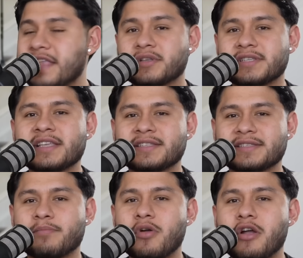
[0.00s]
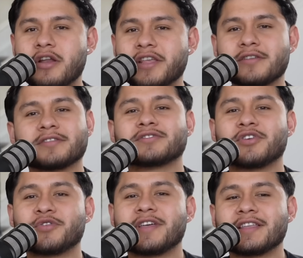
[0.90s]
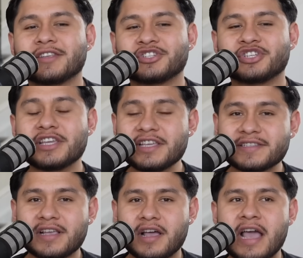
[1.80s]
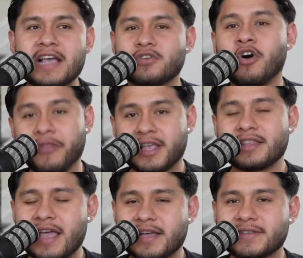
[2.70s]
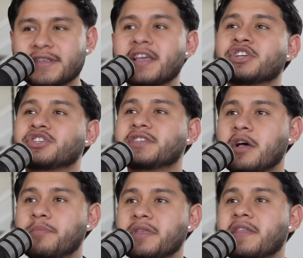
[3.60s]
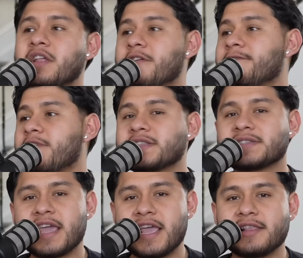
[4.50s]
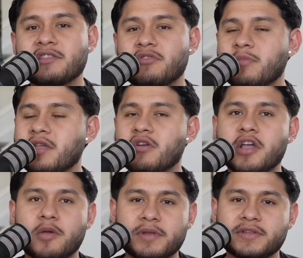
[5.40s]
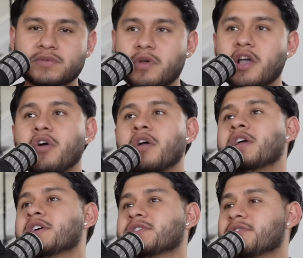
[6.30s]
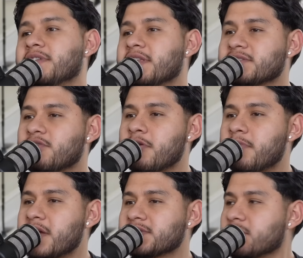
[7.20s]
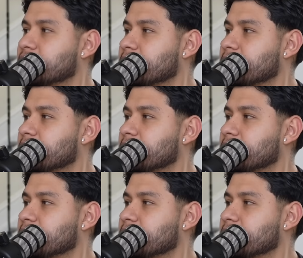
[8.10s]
now it's it's a party. So then she's has all the connects. She's helping, and then our friends Kaylee and me are helping as well. So then it's going by so